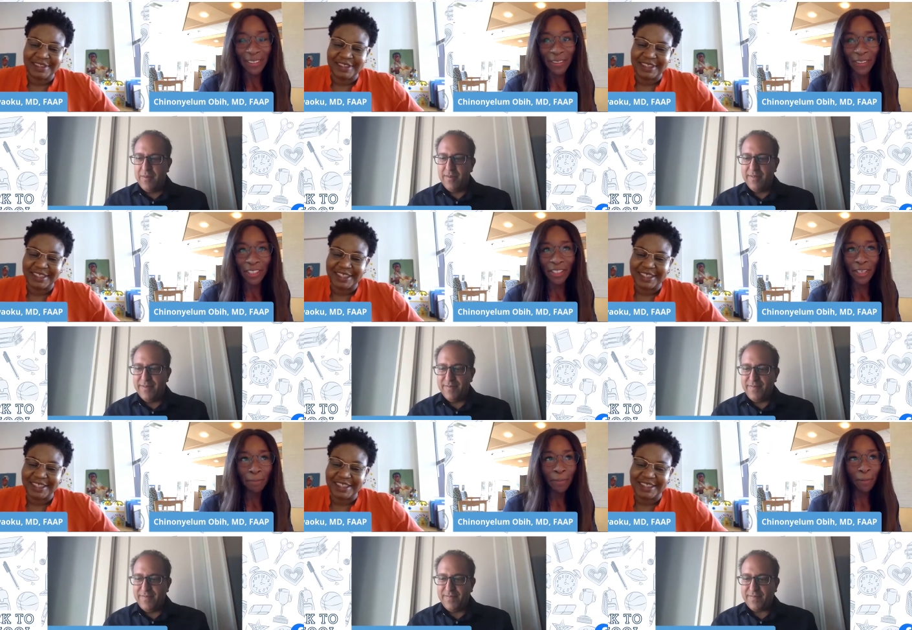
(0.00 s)
Speaker 1: So the
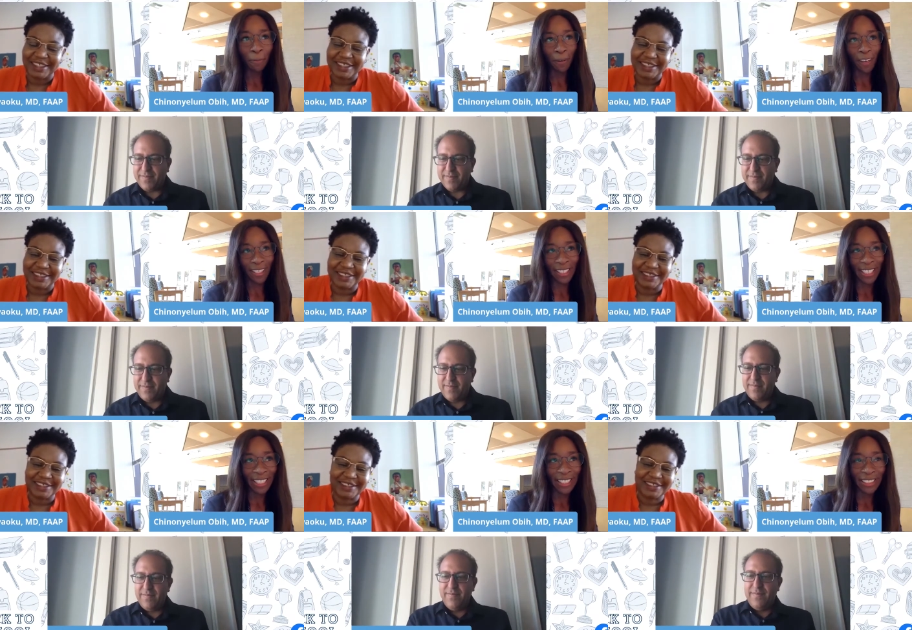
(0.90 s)
number one
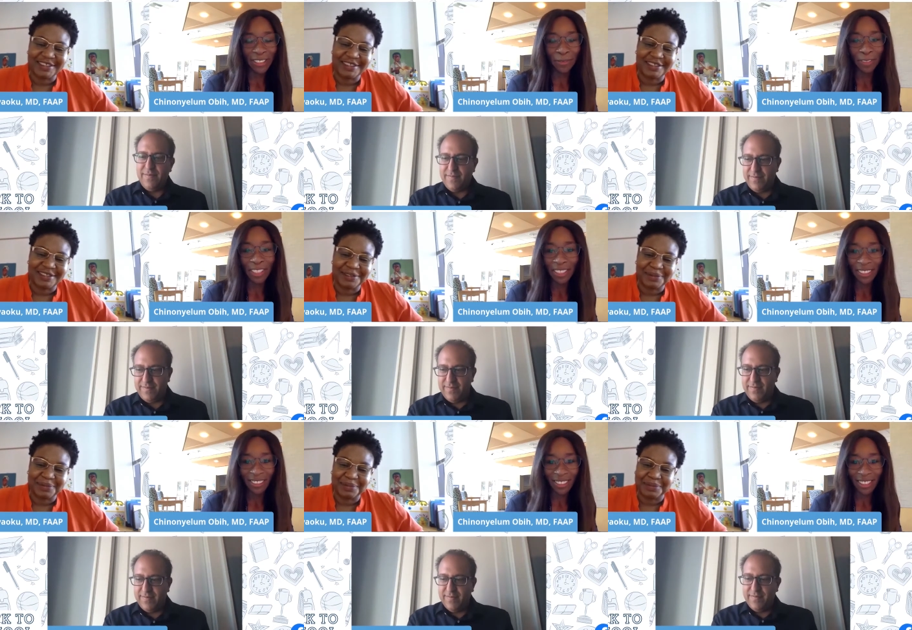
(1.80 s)
is
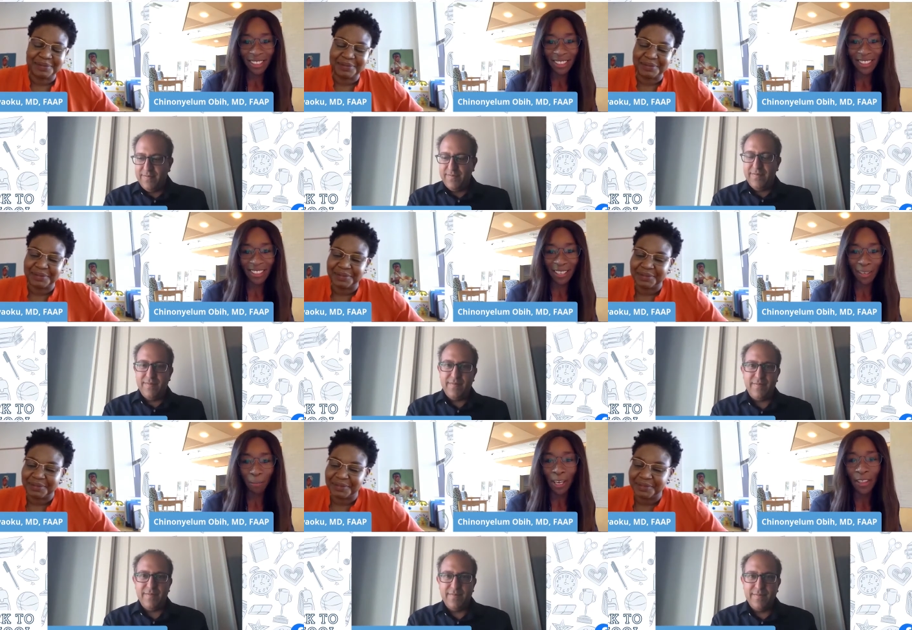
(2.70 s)
really just
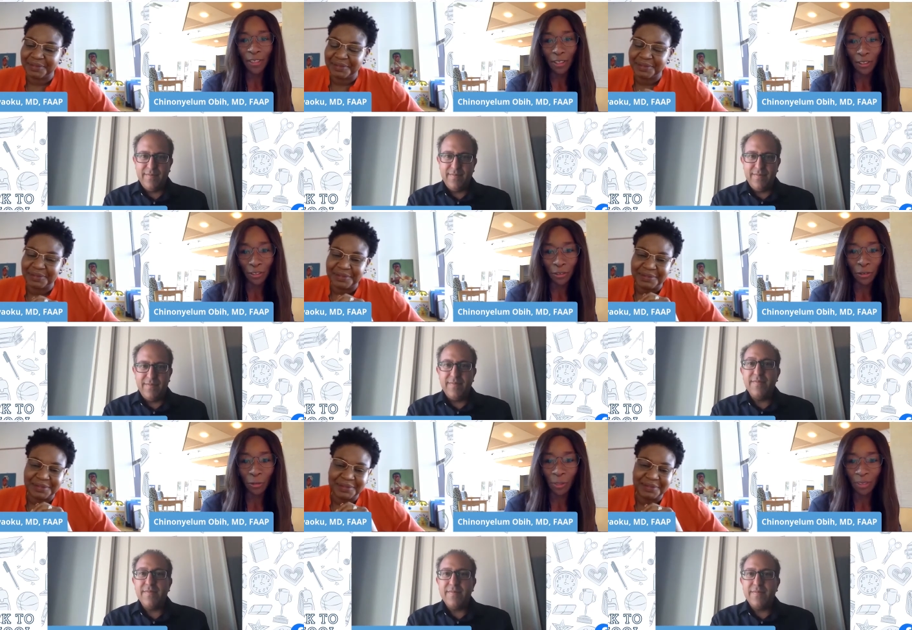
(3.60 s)
uh, wed the
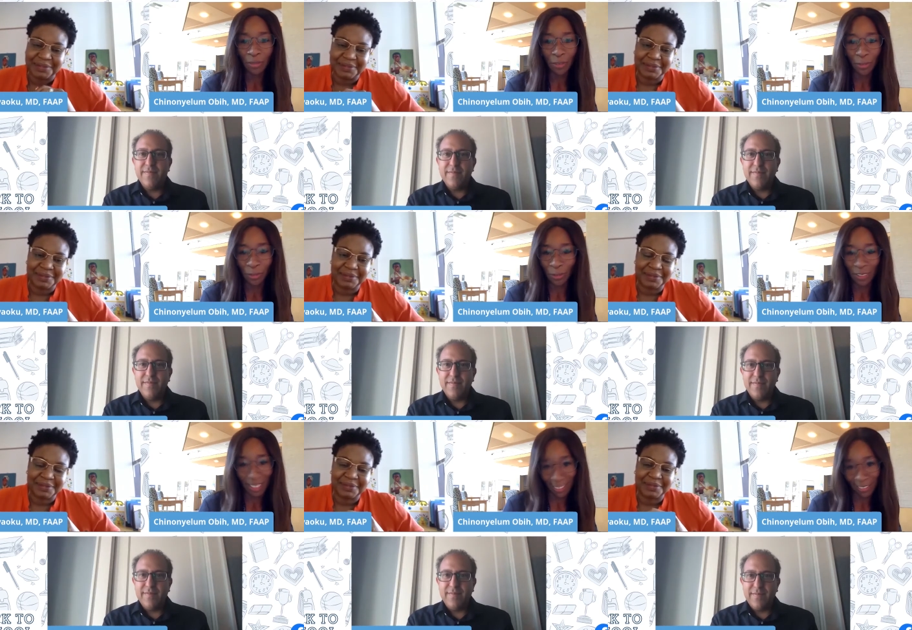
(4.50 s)
new with the
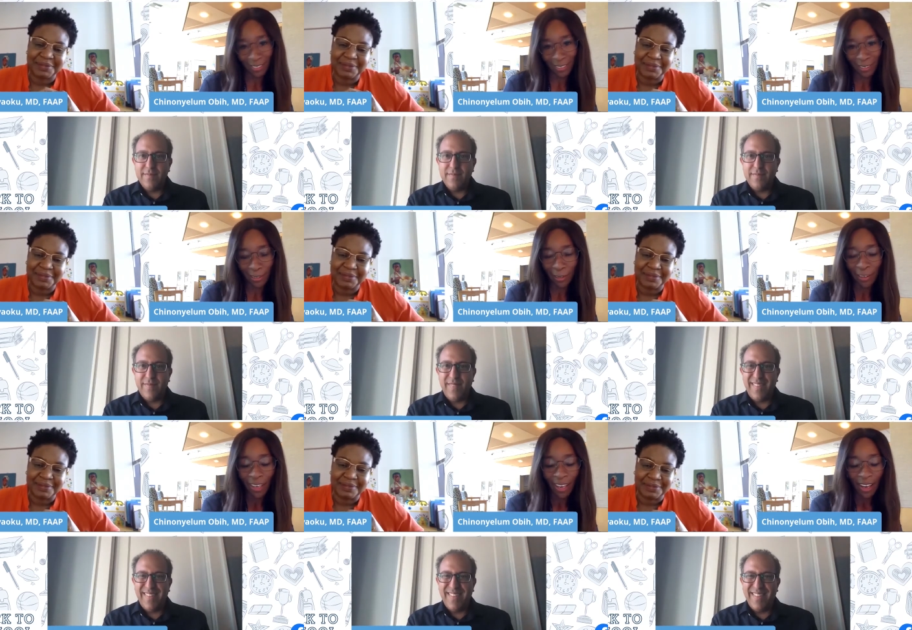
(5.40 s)
routine.
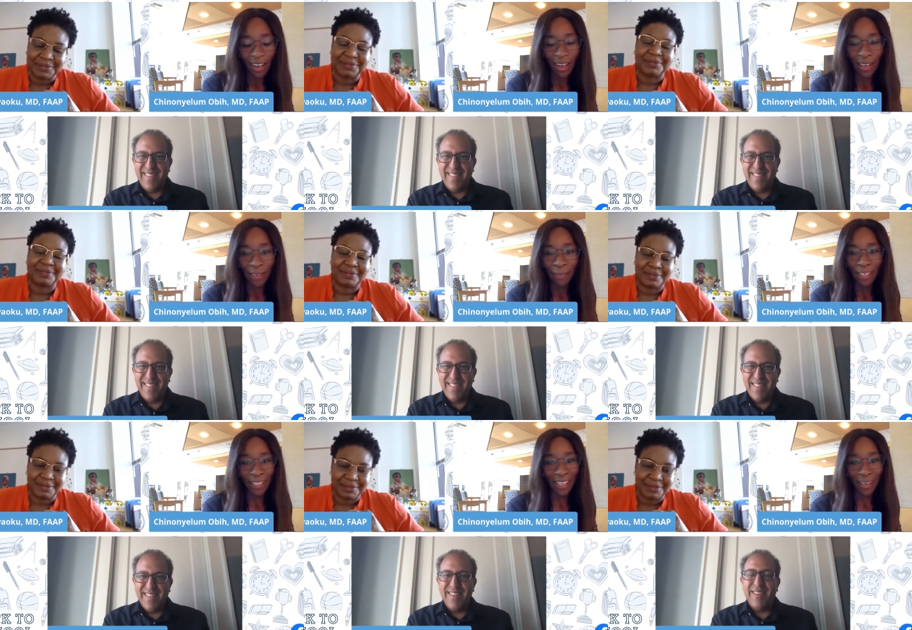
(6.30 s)
So, uh,
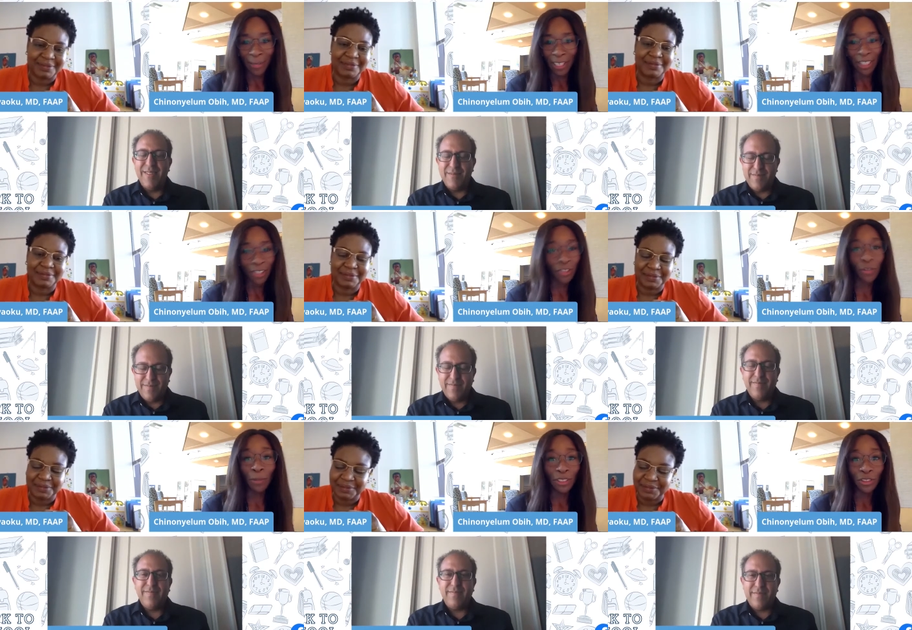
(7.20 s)
right now, we're getting
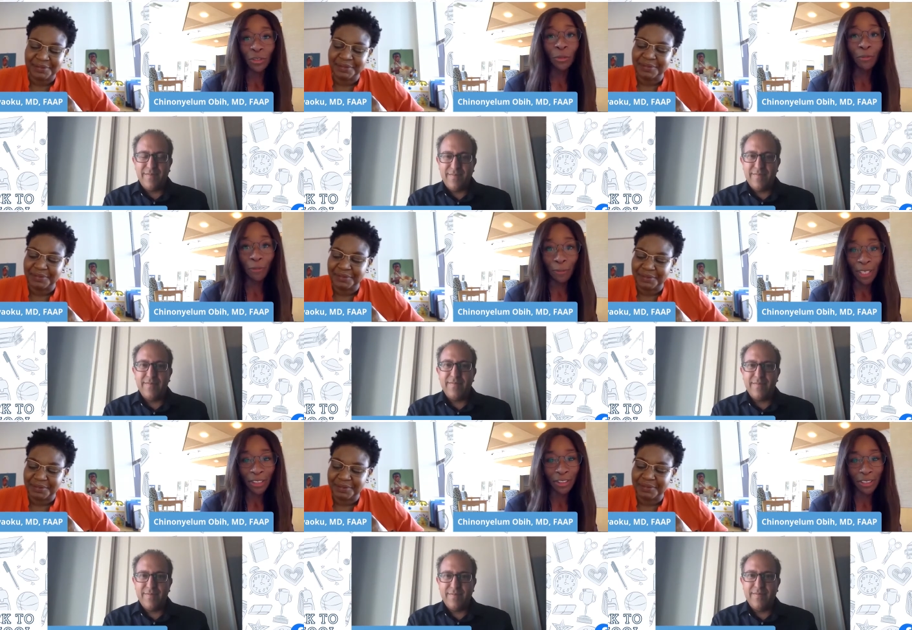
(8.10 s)
so much new
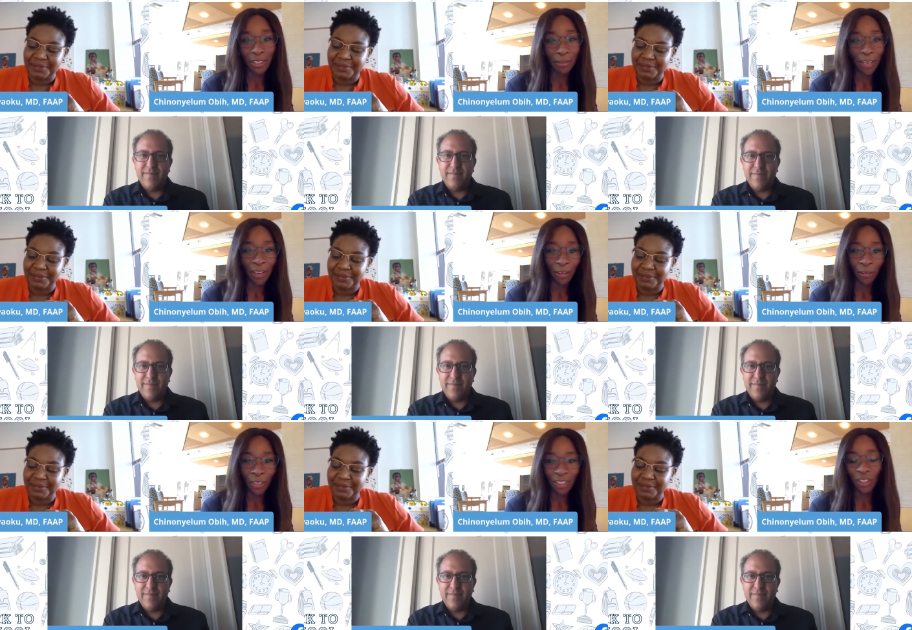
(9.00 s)
information about
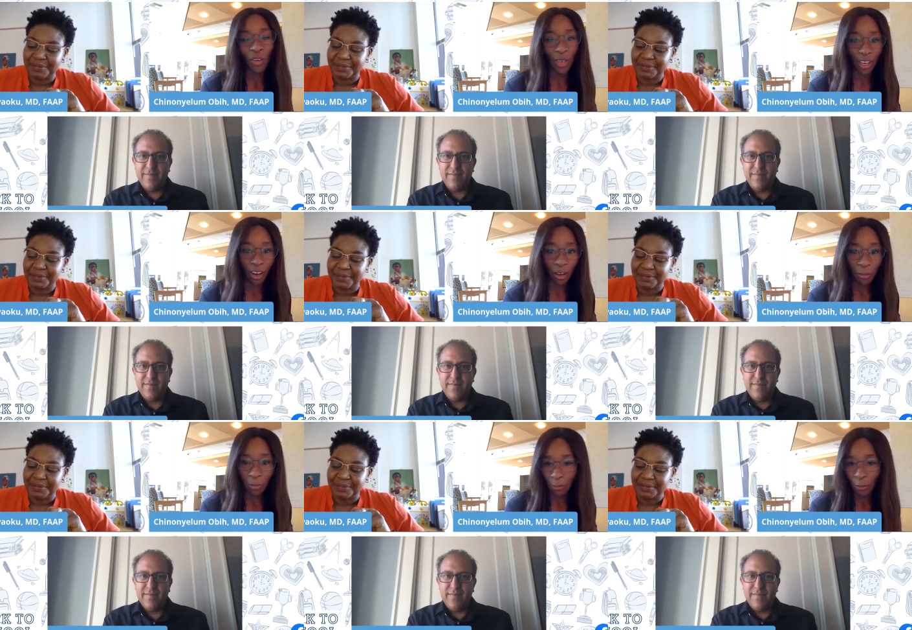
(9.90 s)
what's going
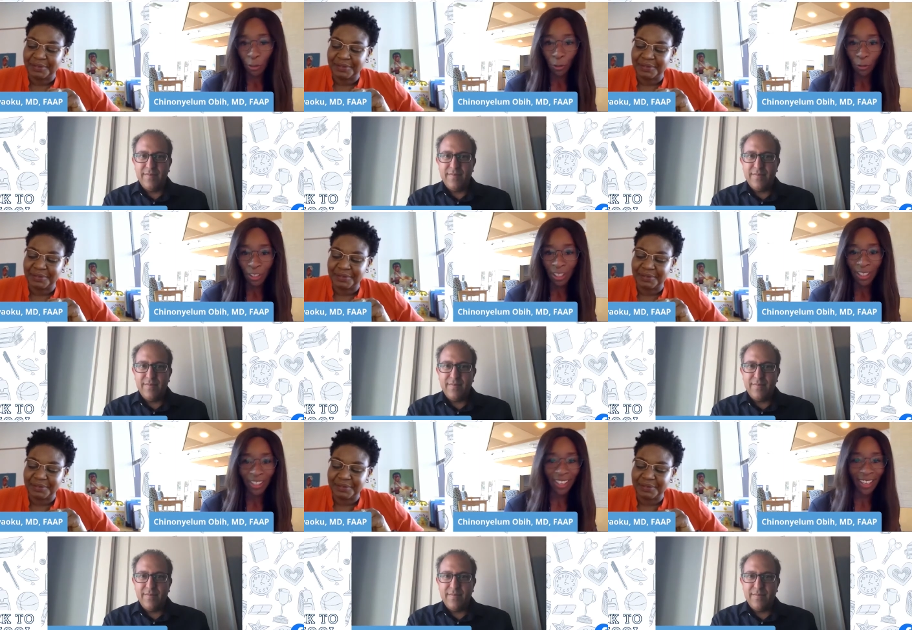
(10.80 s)
on with
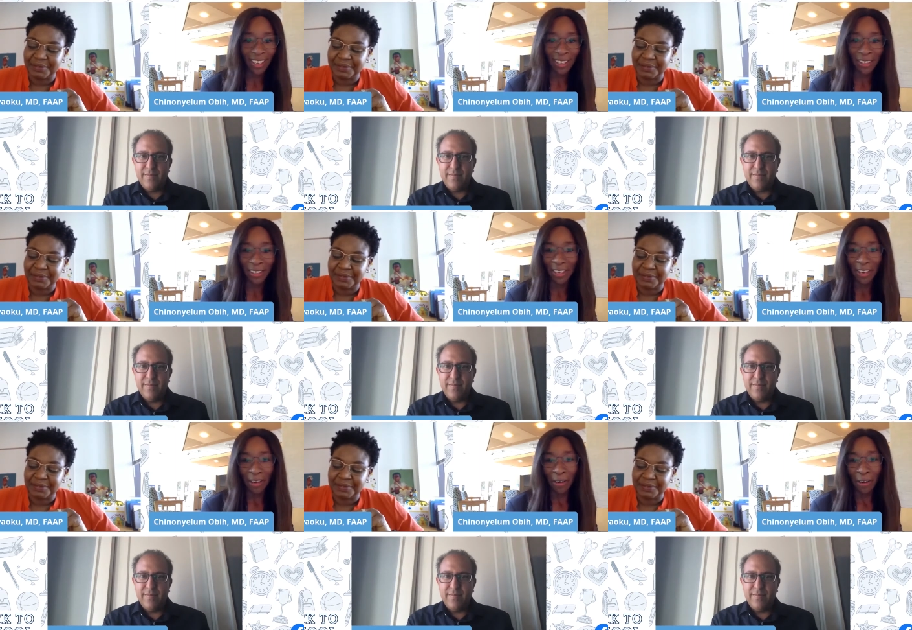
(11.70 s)
COVID and
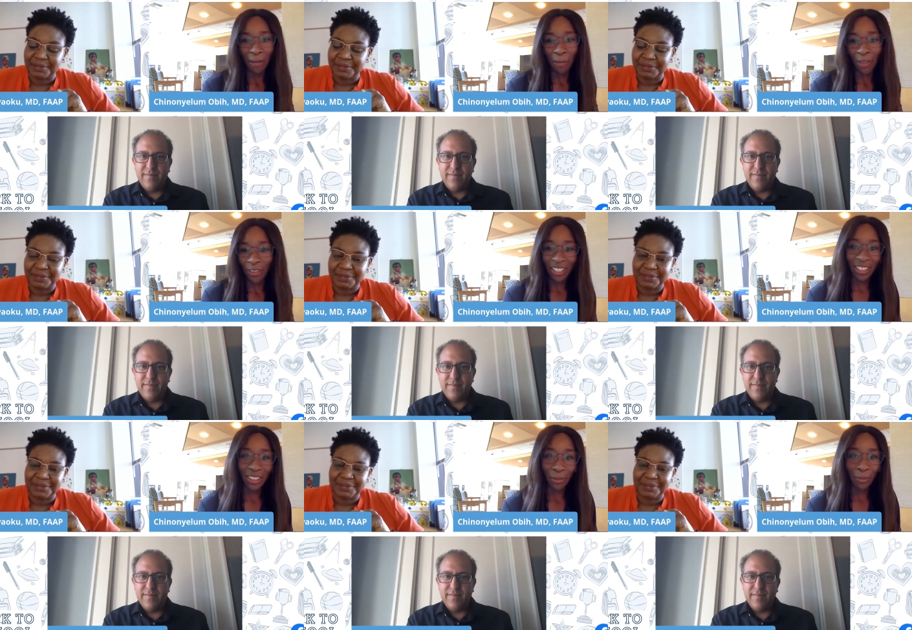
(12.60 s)
uh, whether
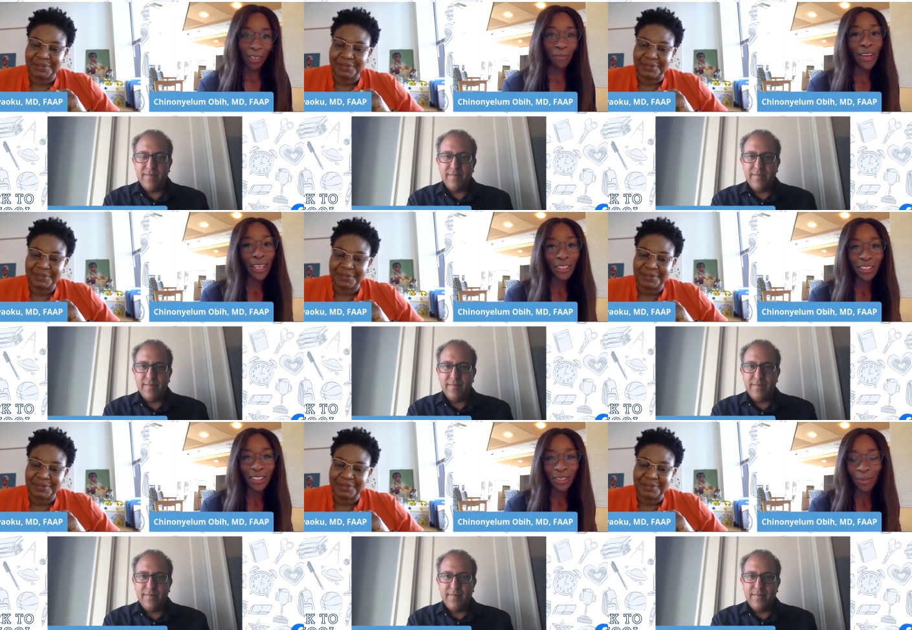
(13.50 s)
kids are big
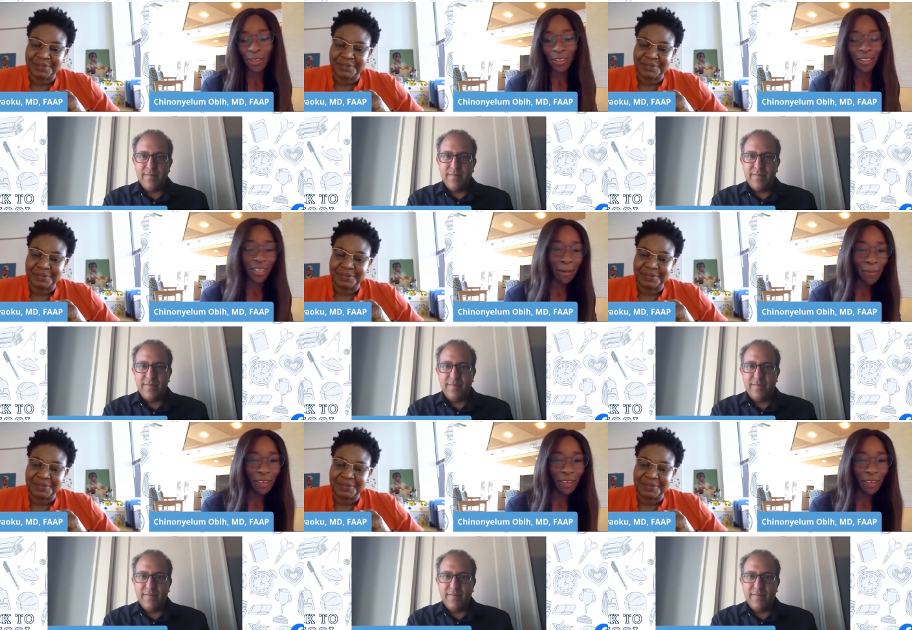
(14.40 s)
vectors, whether they're not